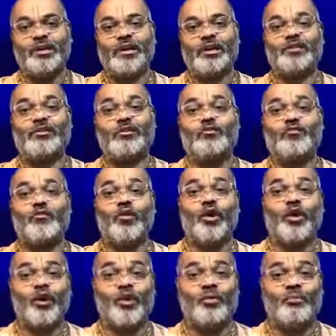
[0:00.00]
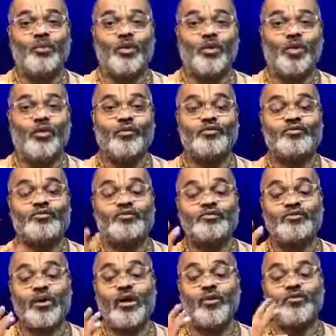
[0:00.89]
in the form of
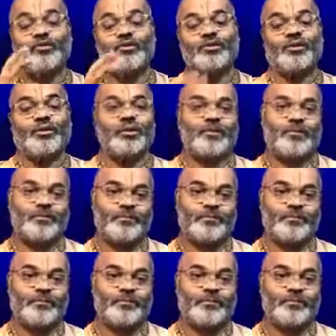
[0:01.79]
sound,